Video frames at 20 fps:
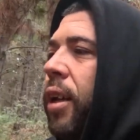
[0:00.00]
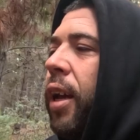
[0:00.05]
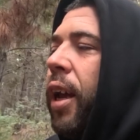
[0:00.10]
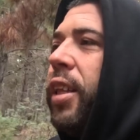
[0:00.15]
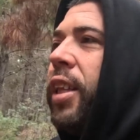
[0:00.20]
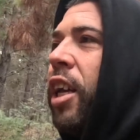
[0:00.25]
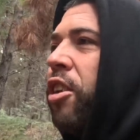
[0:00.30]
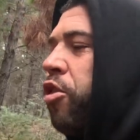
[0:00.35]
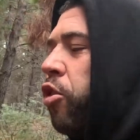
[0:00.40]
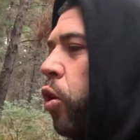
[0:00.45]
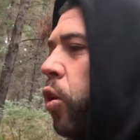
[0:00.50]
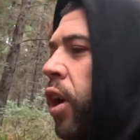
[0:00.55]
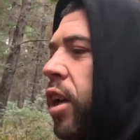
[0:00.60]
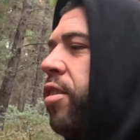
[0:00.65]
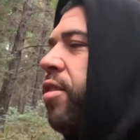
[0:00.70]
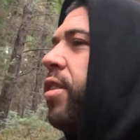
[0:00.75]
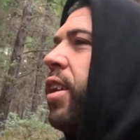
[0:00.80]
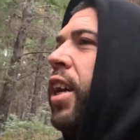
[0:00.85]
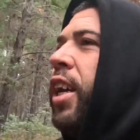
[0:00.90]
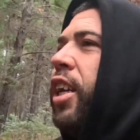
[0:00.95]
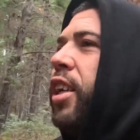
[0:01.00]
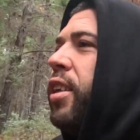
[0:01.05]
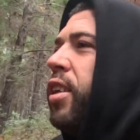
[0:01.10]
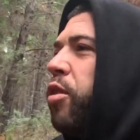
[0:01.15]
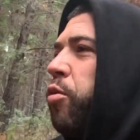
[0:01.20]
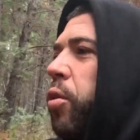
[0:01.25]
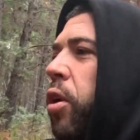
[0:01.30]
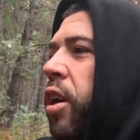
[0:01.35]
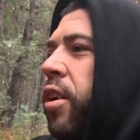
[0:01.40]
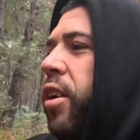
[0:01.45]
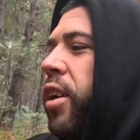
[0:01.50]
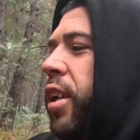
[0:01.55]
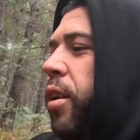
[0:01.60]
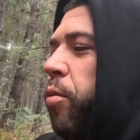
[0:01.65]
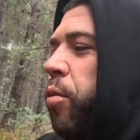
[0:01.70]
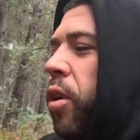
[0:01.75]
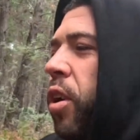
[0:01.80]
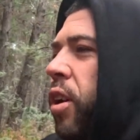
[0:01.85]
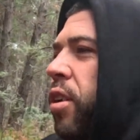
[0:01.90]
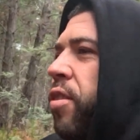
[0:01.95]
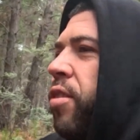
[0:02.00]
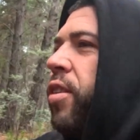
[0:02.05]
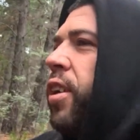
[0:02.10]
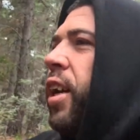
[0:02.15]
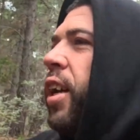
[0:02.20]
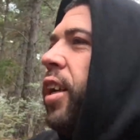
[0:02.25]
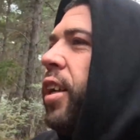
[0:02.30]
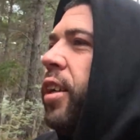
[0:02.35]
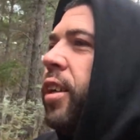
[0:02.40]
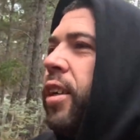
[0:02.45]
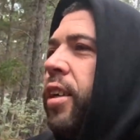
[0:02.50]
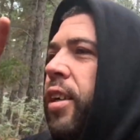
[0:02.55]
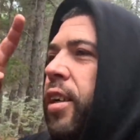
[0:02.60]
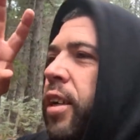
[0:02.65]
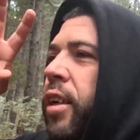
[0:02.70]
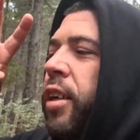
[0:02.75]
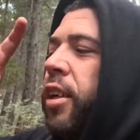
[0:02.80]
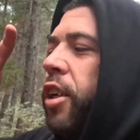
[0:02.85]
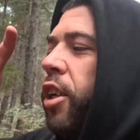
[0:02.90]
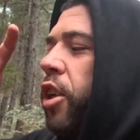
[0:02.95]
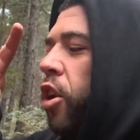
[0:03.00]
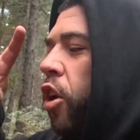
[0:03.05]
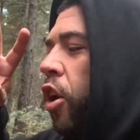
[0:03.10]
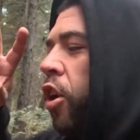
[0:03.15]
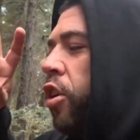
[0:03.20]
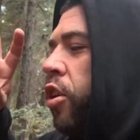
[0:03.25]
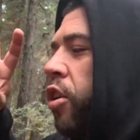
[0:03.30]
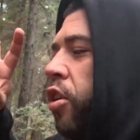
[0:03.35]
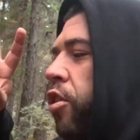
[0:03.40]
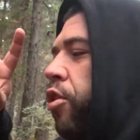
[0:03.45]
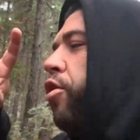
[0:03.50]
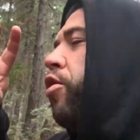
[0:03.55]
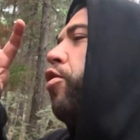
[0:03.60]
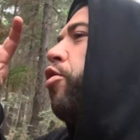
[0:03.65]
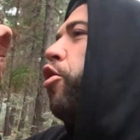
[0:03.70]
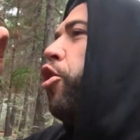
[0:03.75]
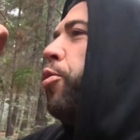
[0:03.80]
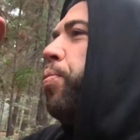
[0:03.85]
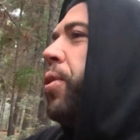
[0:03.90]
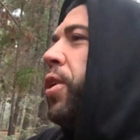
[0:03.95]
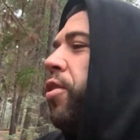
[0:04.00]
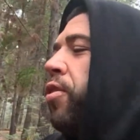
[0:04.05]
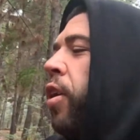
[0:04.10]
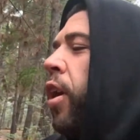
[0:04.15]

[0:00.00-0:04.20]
And that's all I see when I see, you know, groupies.